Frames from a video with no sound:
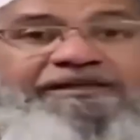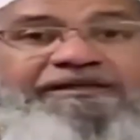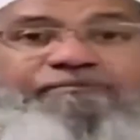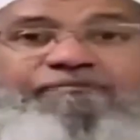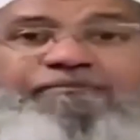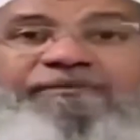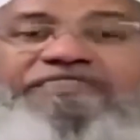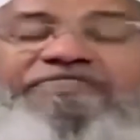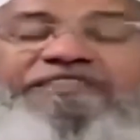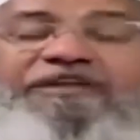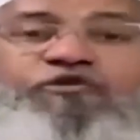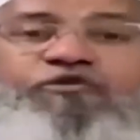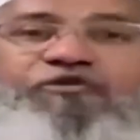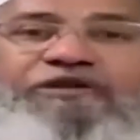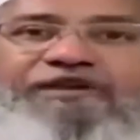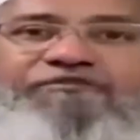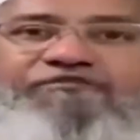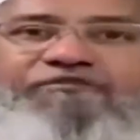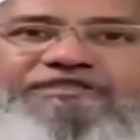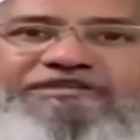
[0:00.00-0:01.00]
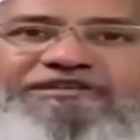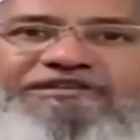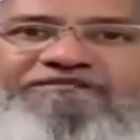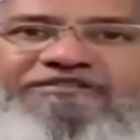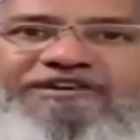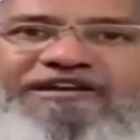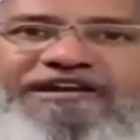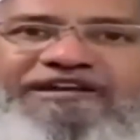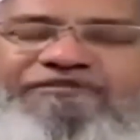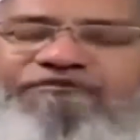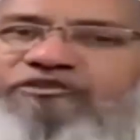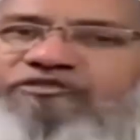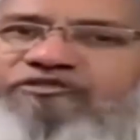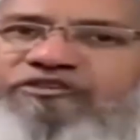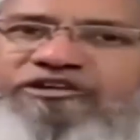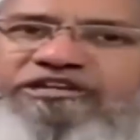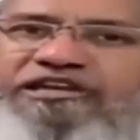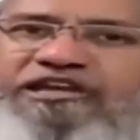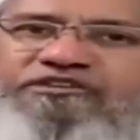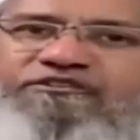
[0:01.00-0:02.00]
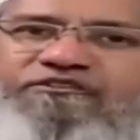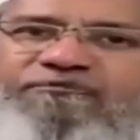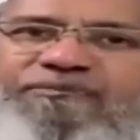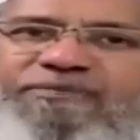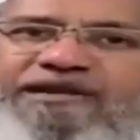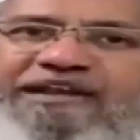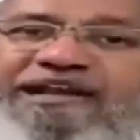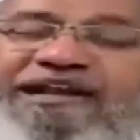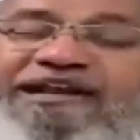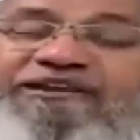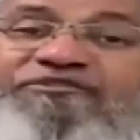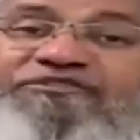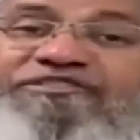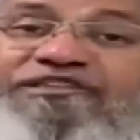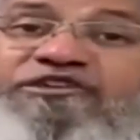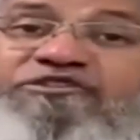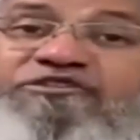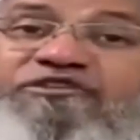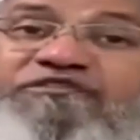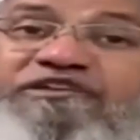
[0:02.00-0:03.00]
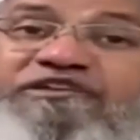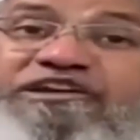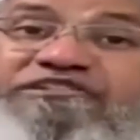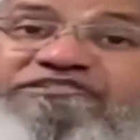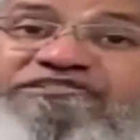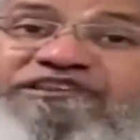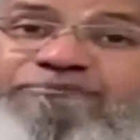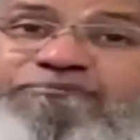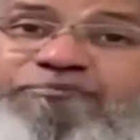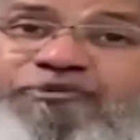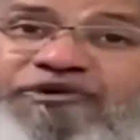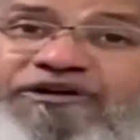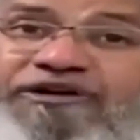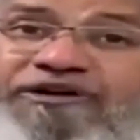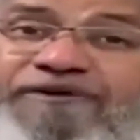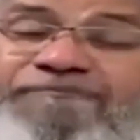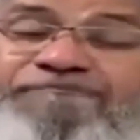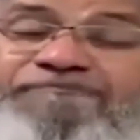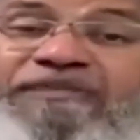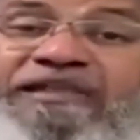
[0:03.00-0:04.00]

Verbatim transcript: When the Quran was revealed, it was not the age of miracles, it was the age of literature and poetry.